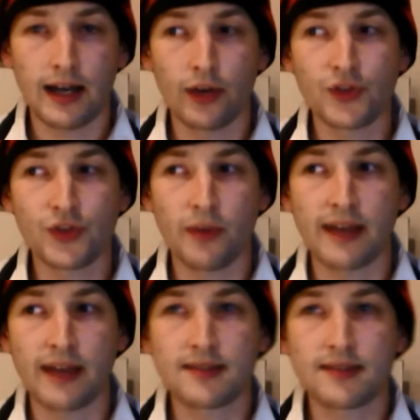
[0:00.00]
It also
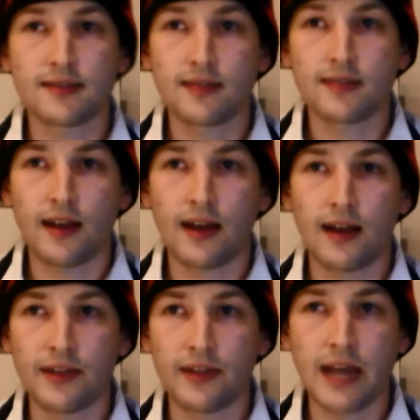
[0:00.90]
makes
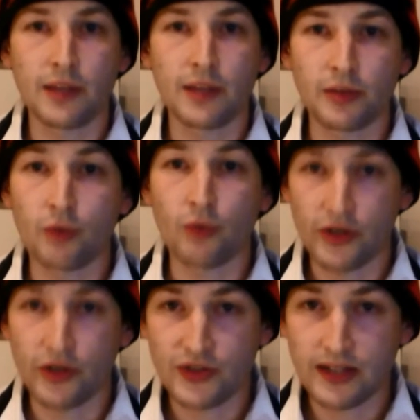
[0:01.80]
the game a little bit more
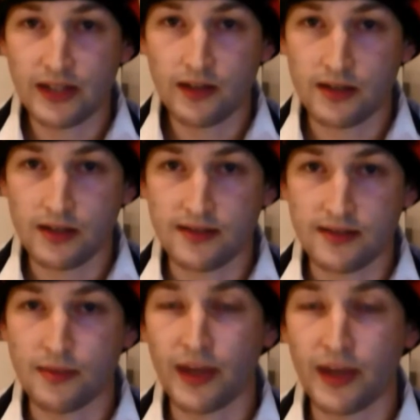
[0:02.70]
interesting because
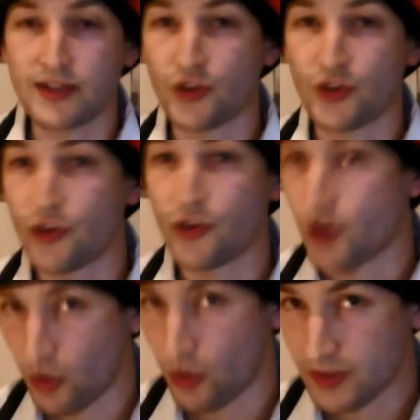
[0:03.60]
the players don't
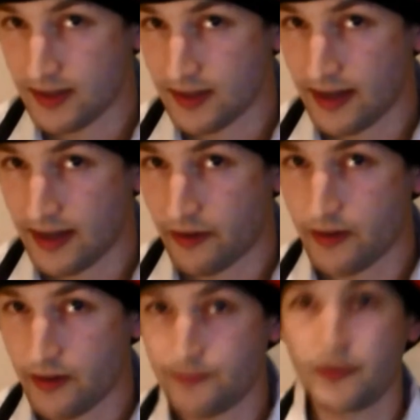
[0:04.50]
know what's in that
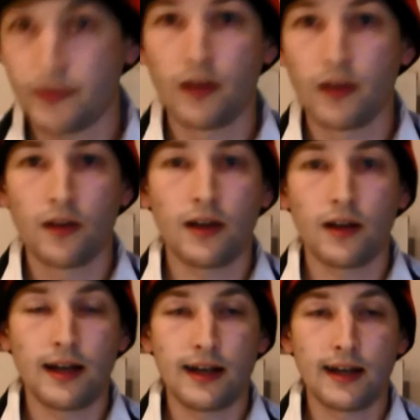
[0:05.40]
area.
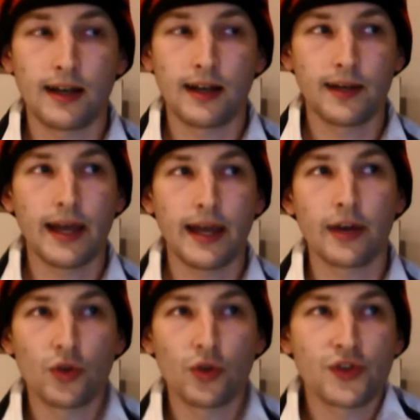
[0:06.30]
And
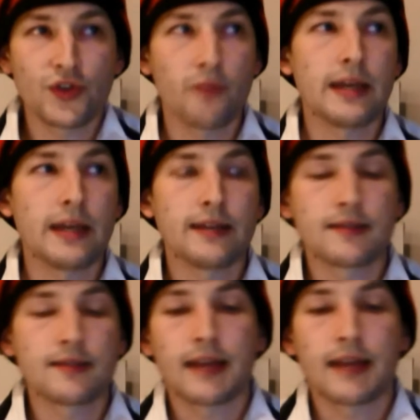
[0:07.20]
it also
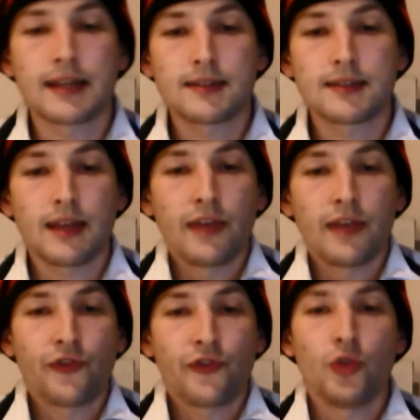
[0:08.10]
means that
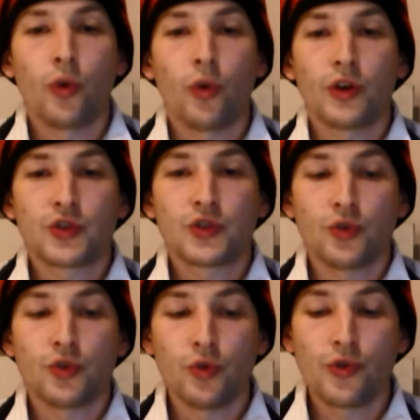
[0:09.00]
if you were
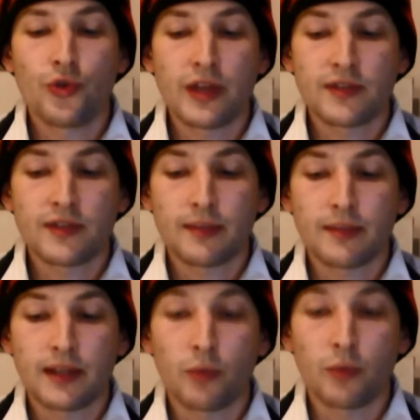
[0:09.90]
to think of
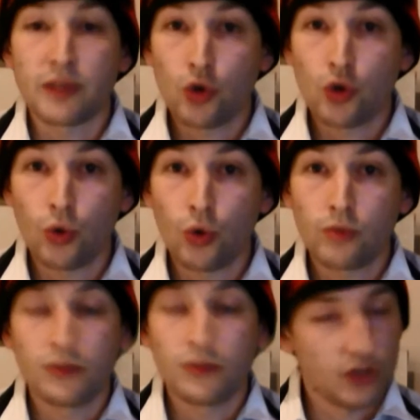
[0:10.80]
something that would be
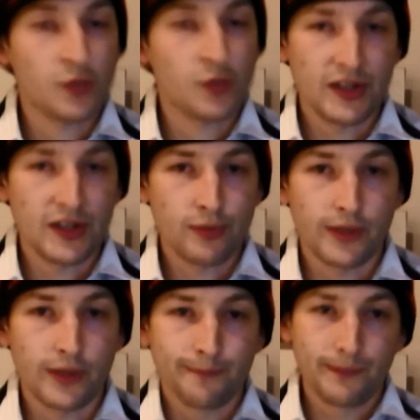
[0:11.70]
cool, you've got space to
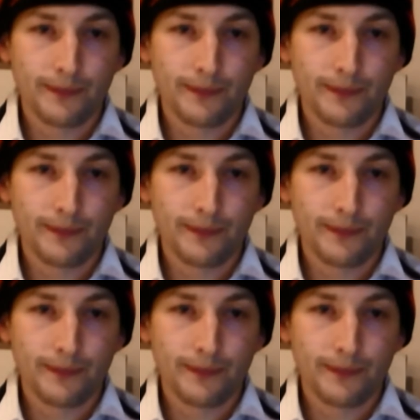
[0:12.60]
put it.